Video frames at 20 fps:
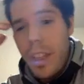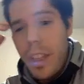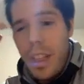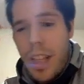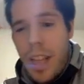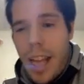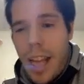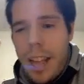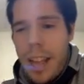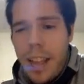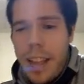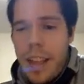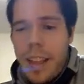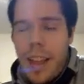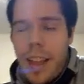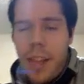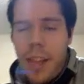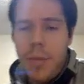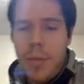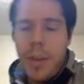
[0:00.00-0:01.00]
lacking in
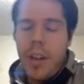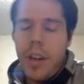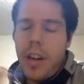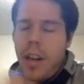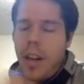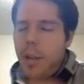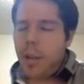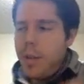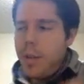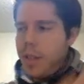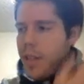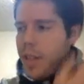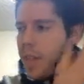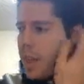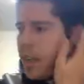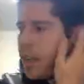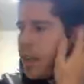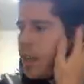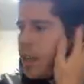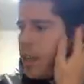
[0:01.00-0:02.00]
that regard, I would
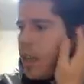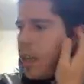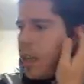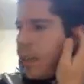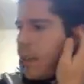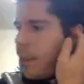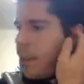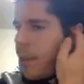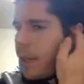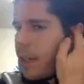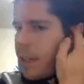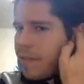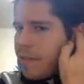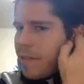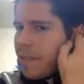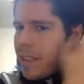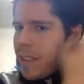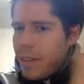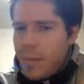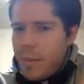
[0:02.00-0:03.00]
say. But
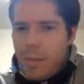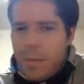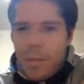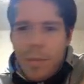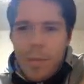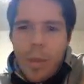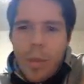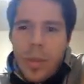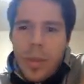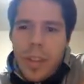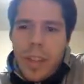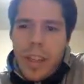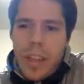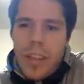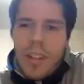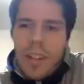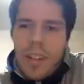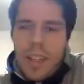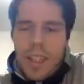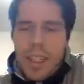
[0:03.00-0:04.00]
it's mostly
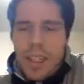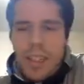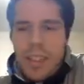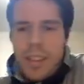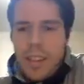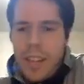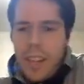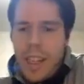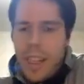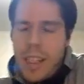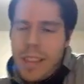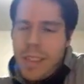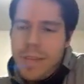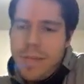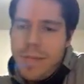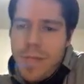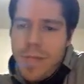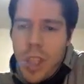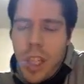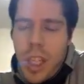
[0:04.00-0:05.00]
RNG. Like,
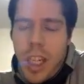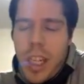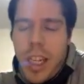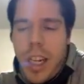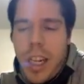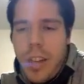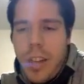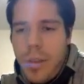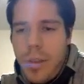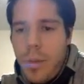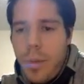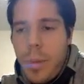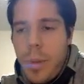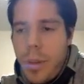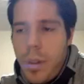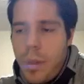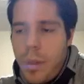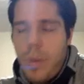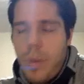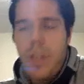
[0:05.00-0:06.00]
you can get a super quick